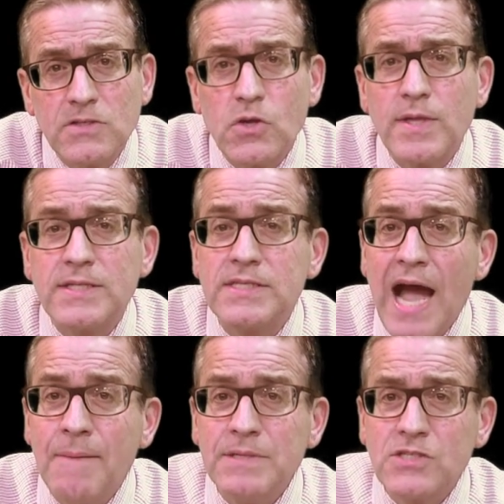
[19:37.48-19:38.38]
So the
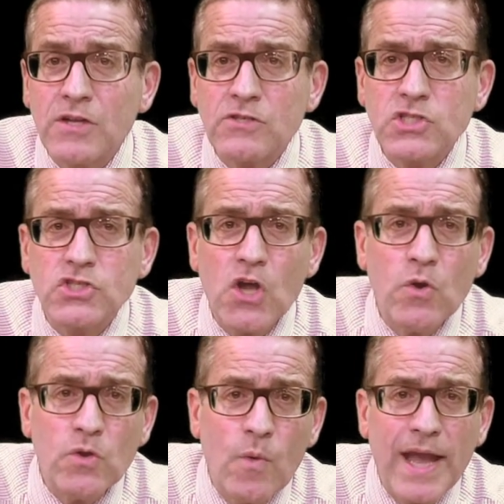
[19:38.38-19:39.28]
diamonds that are
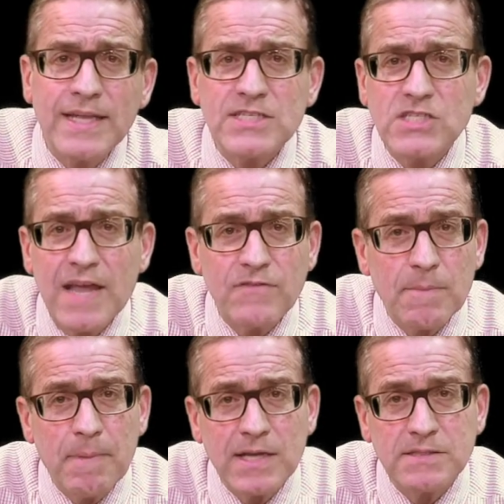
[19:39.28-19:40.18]
stowed away in a safe
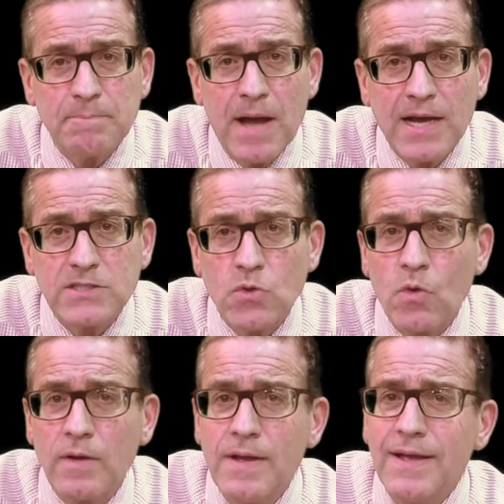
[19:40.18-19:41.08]
deposit box
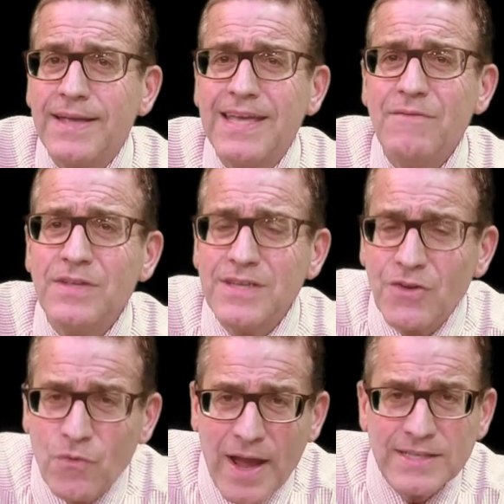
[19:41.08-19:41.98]
or given
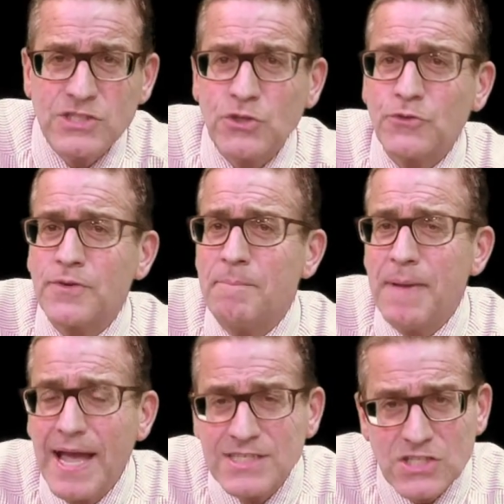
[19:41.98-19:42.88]
to grandchildren
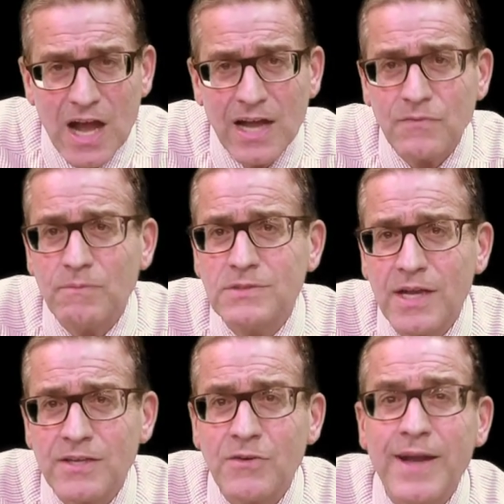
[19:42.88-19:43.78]
and passed on from
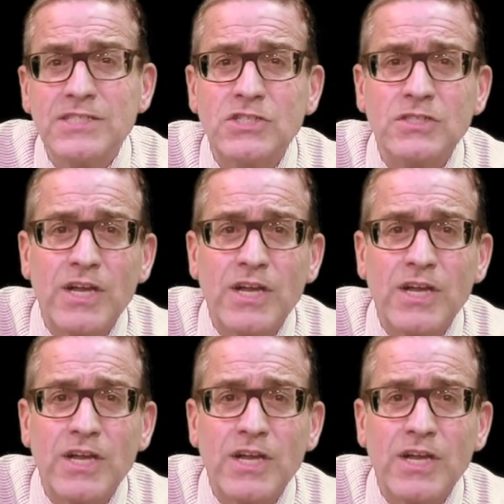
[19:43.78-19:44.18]
generation to